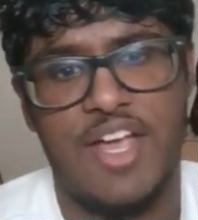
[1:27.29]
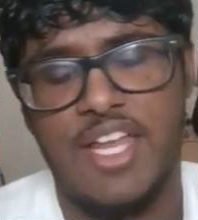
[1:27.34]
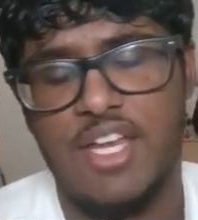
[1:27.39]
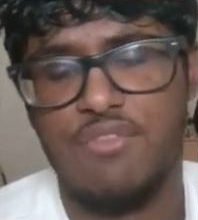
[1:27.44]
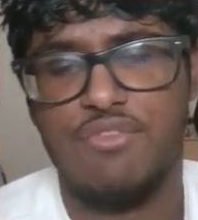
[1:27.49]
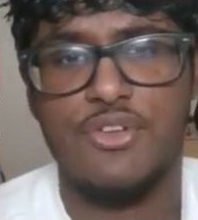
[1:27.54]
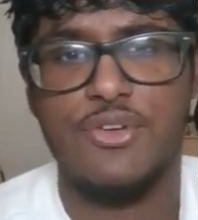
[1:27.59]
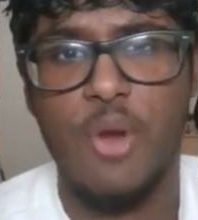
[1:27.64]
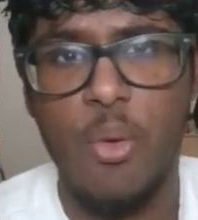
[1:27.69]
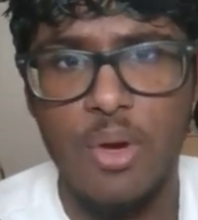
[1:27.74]
And
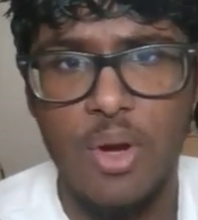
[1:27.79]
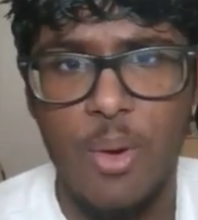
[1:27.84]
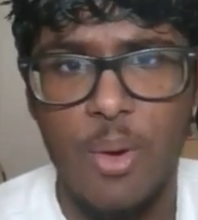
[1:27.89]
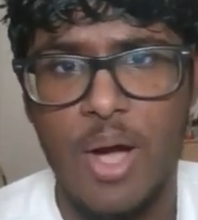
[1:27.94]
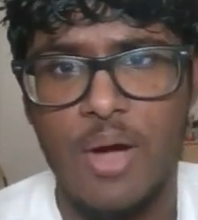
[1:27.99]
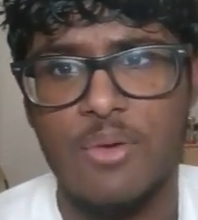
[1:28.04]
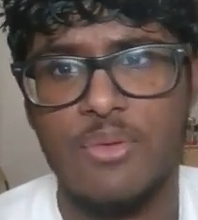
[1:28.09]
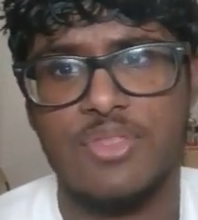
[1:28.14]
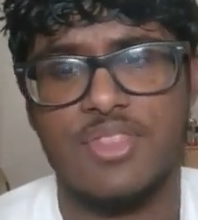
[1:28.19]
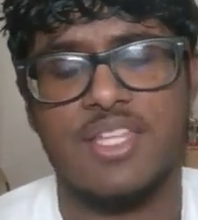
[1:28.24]
if you don't know
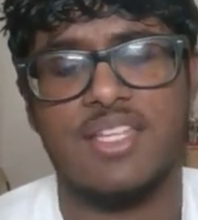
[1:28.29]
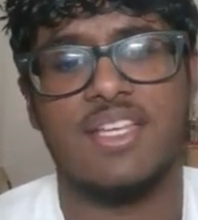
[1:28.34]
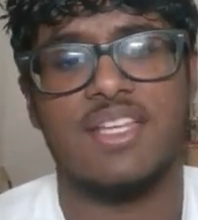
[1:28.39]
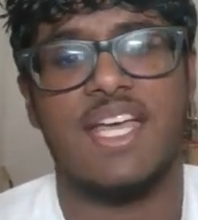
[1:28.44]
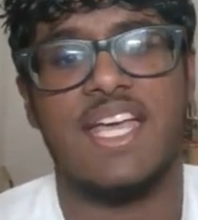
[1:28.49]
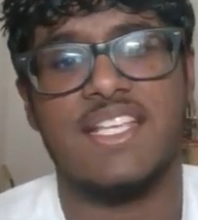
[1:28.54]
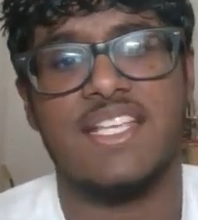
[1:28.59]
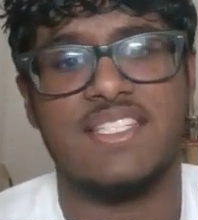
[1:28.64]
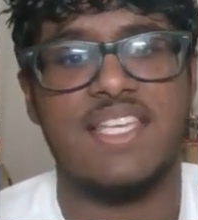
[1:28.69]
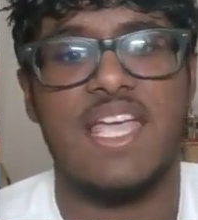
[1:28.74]
how the
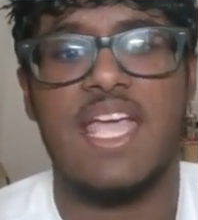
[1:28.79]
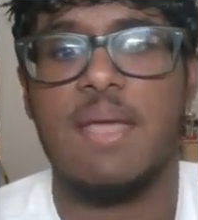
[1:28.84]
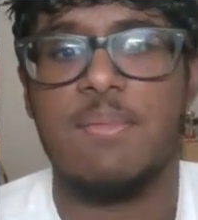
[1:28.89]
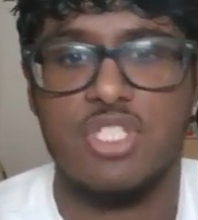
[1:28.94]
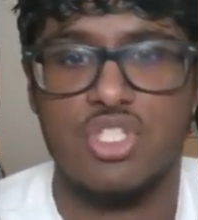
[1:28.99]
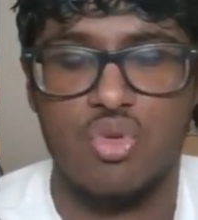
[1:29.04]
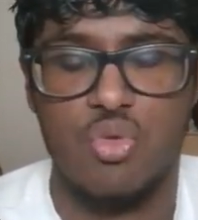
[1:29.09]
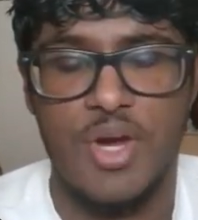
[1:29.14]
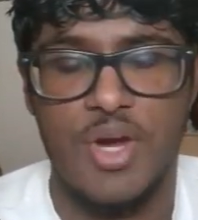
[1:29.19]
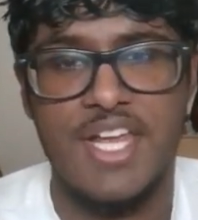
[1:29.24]
exam
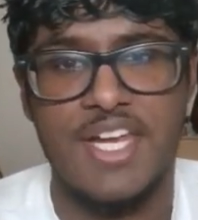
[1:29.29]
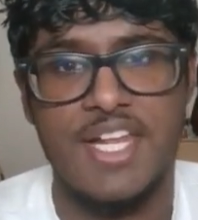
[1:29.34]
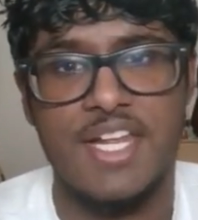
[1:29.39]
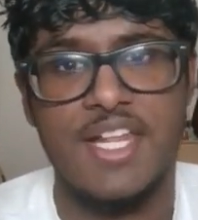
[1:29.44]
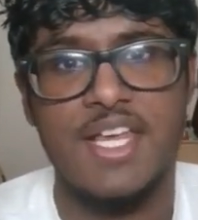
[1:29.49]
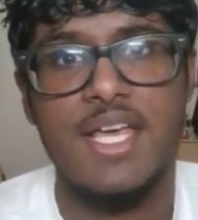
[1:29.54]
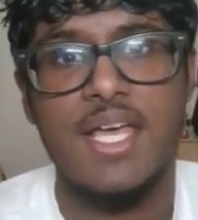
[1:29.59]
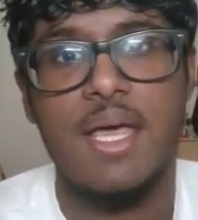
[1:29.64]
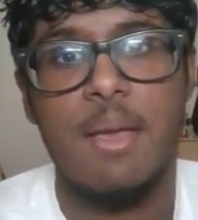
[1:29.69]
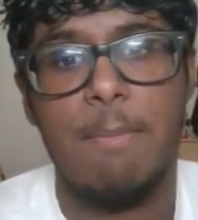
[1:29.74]
is graded,